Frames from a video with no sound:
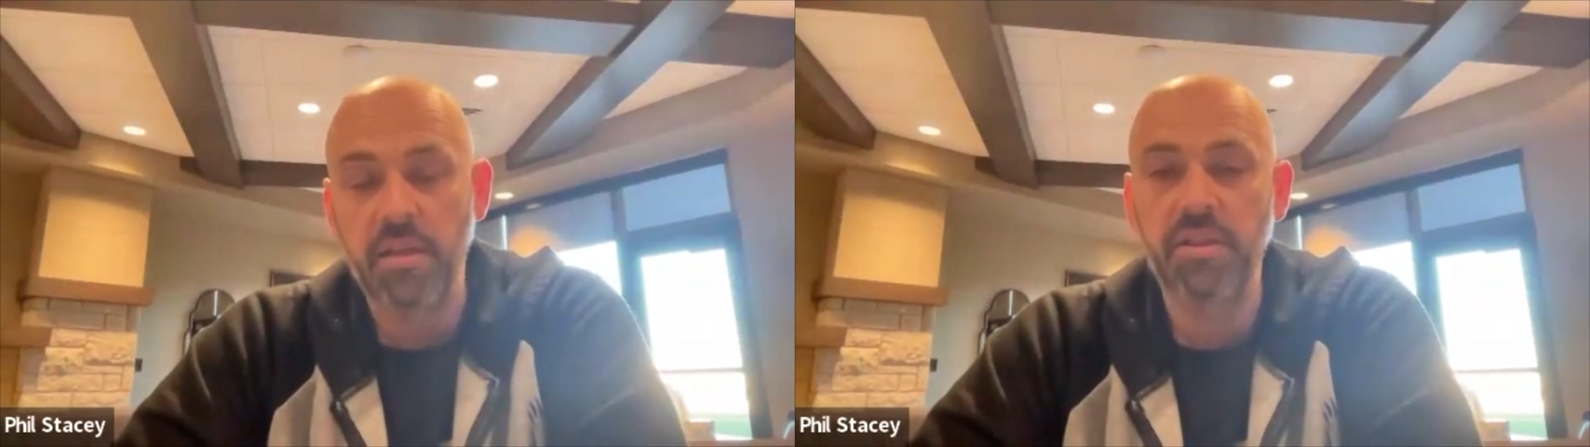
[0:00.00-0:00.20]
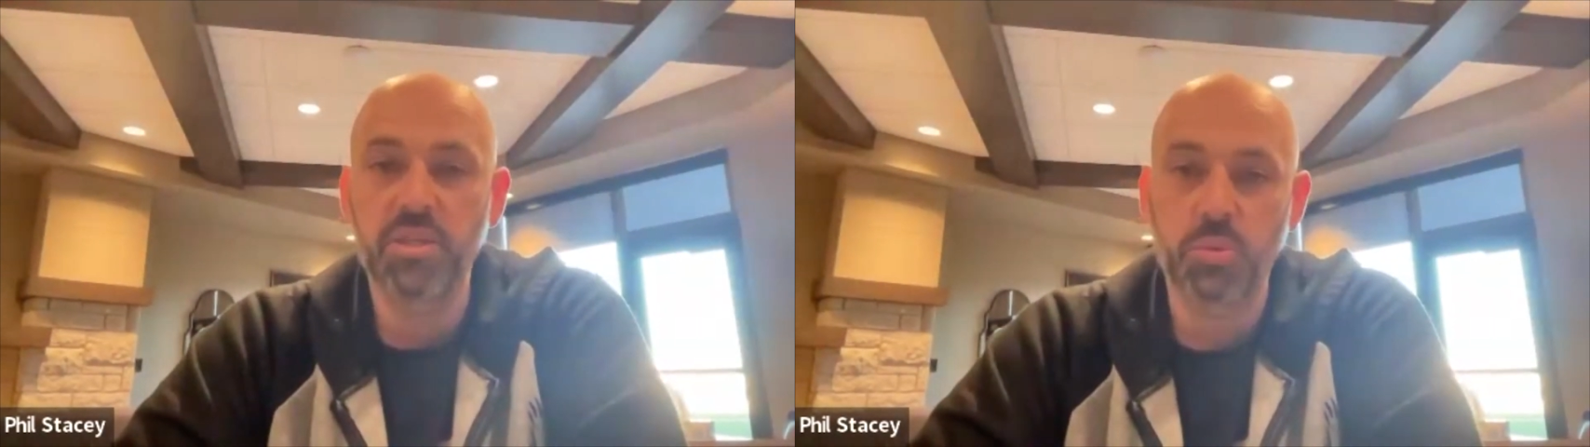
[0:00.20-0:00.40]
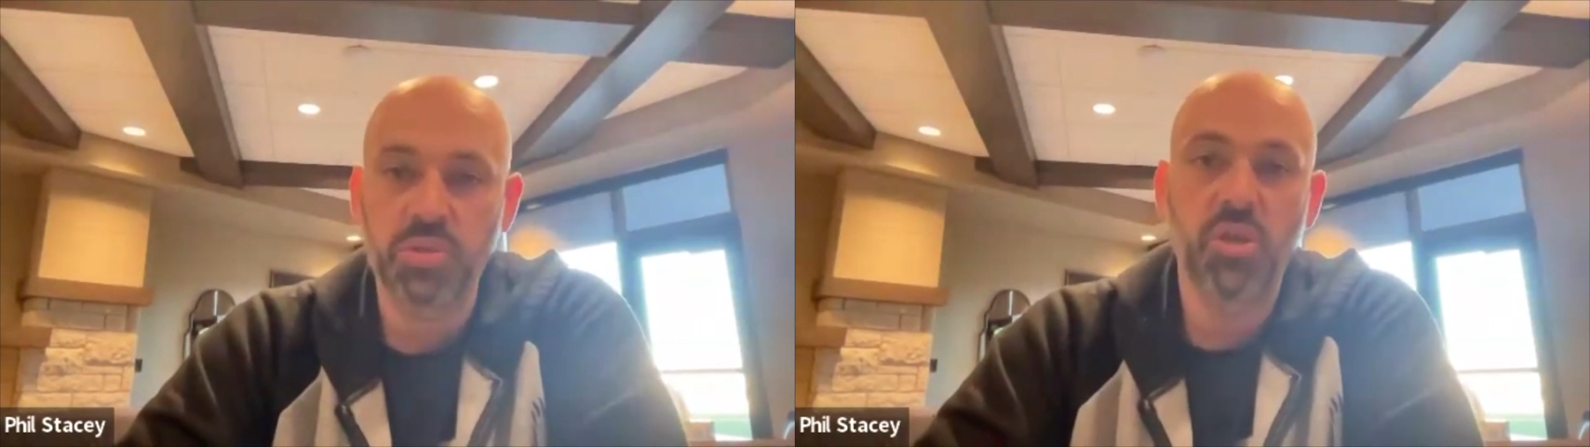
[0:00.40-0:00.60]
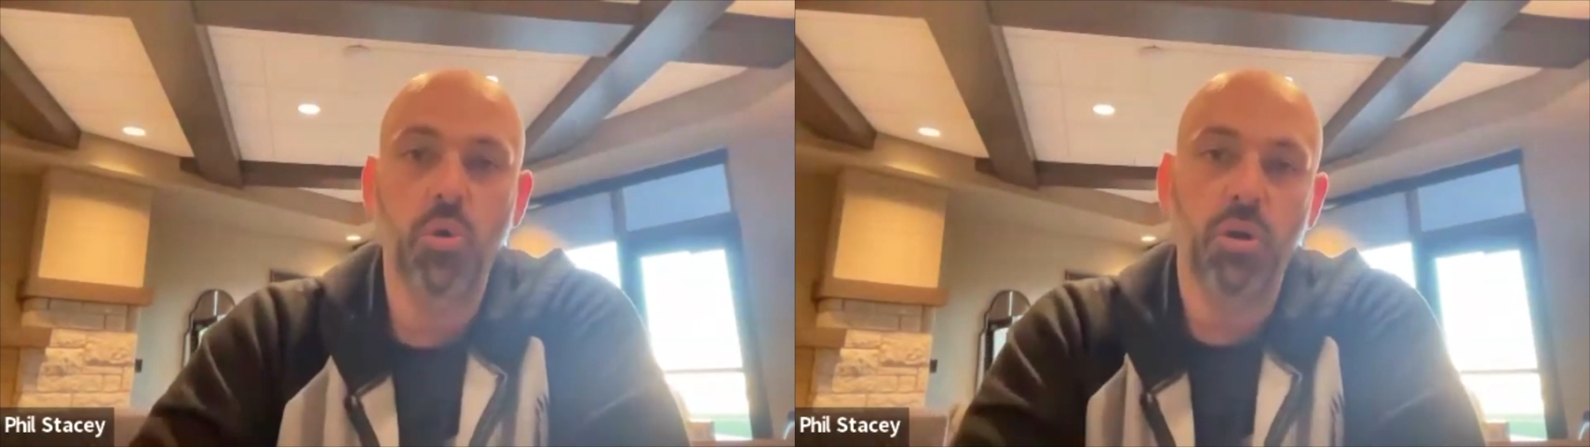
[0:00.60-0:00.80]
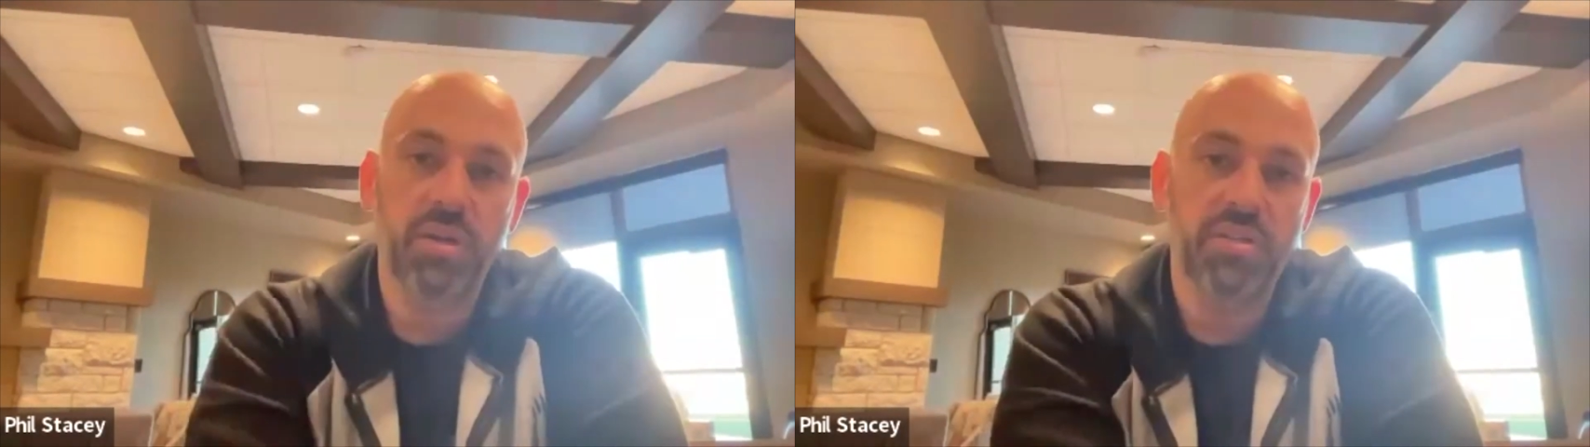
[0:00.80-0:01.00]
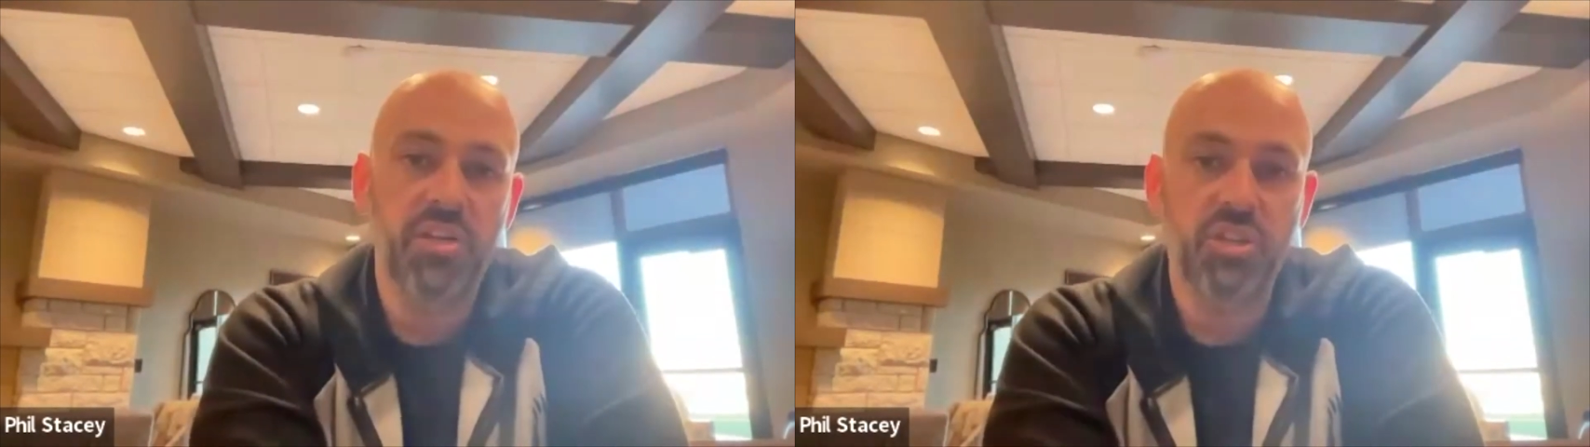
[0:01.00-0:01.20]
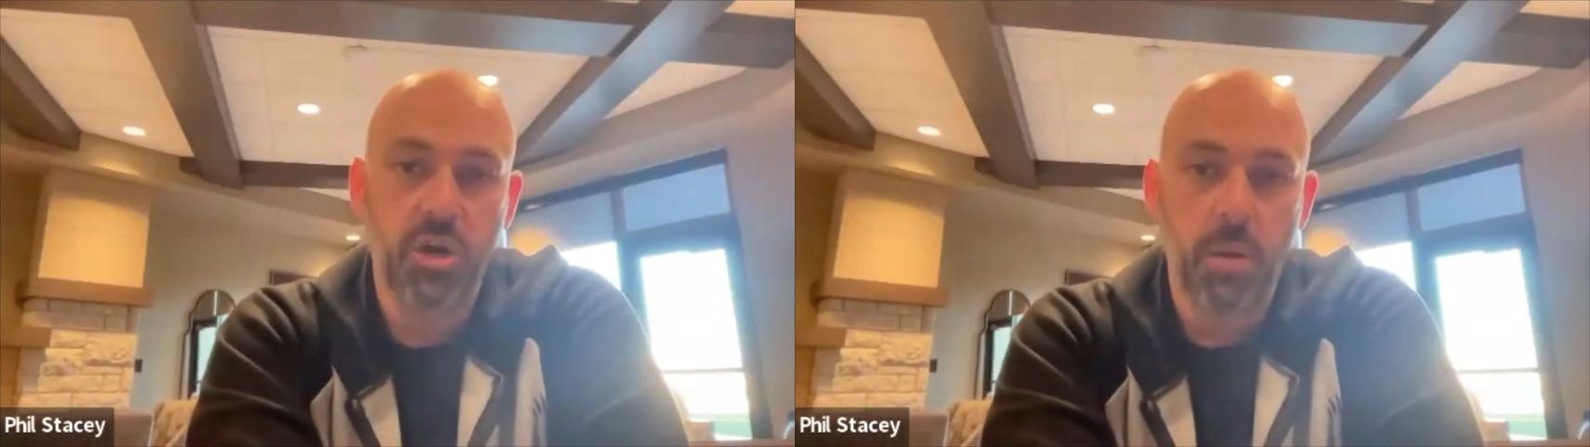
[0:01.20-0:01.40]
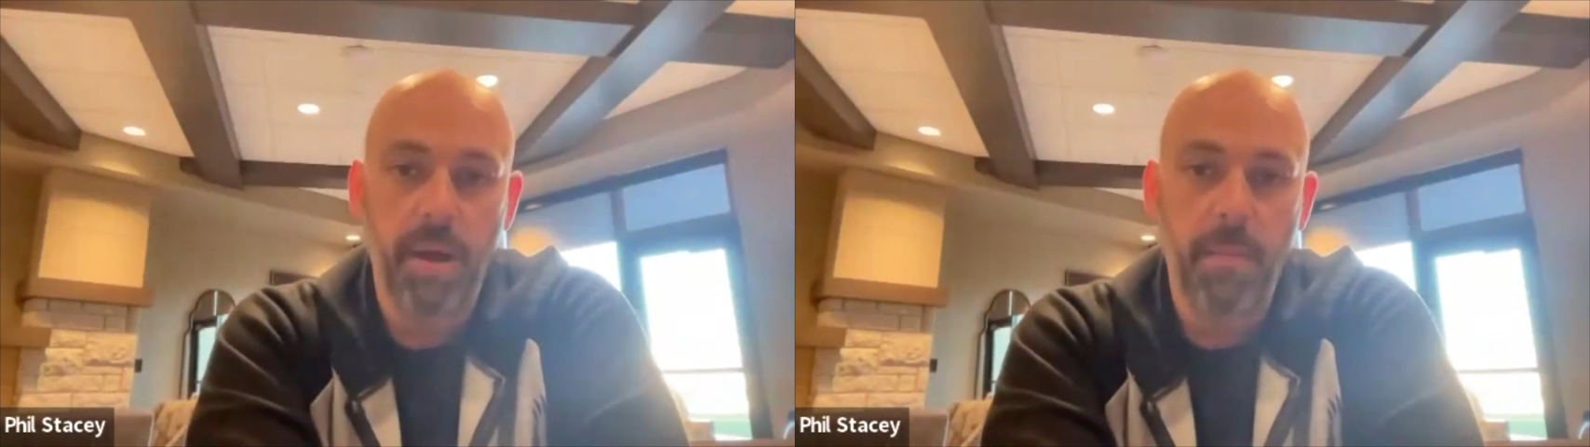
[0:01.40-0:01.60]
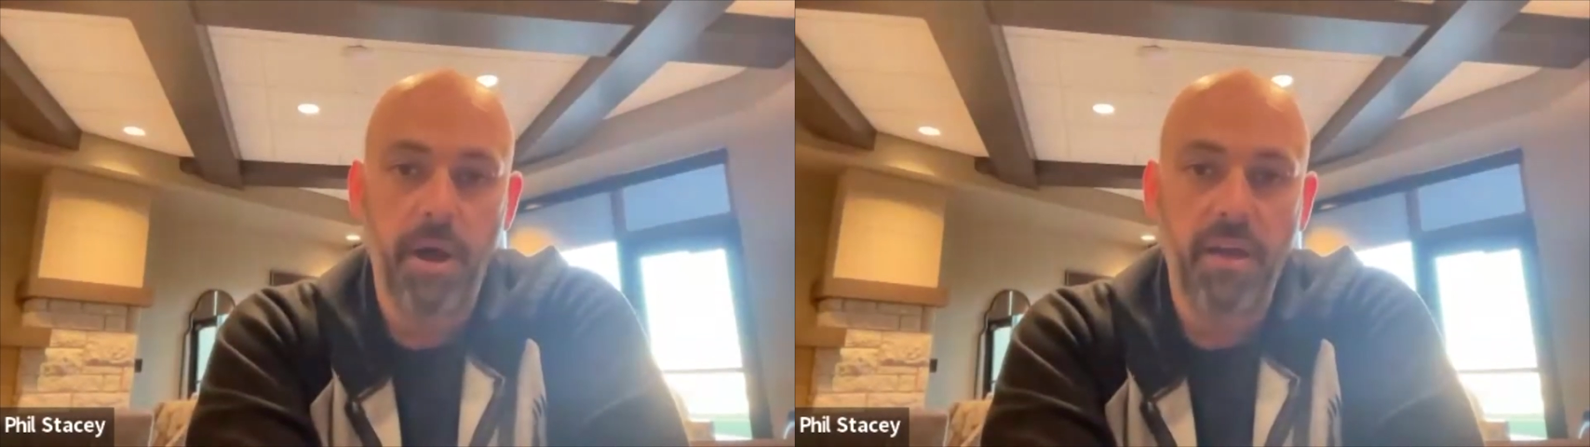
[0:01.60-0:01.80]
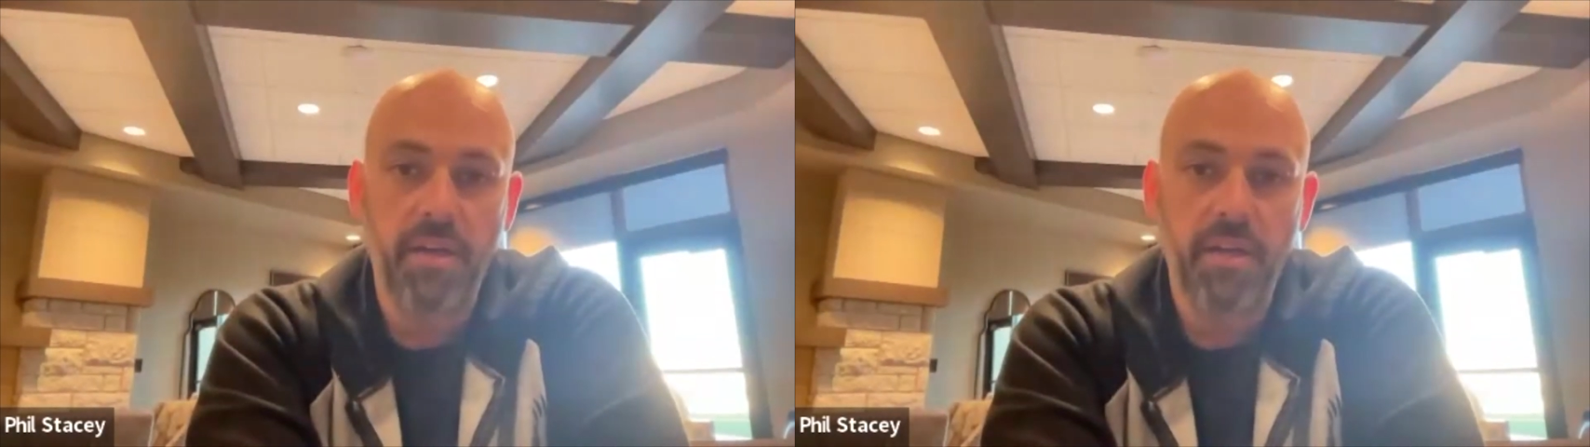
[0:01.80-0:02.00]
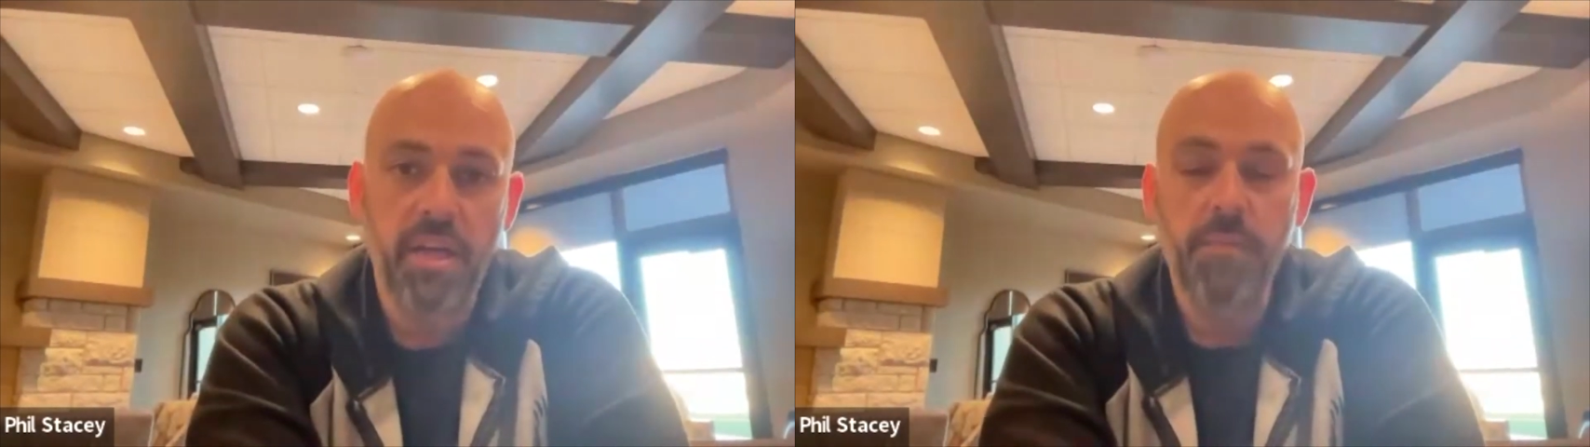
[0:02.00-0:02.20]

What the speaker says: this was the organization on my mind,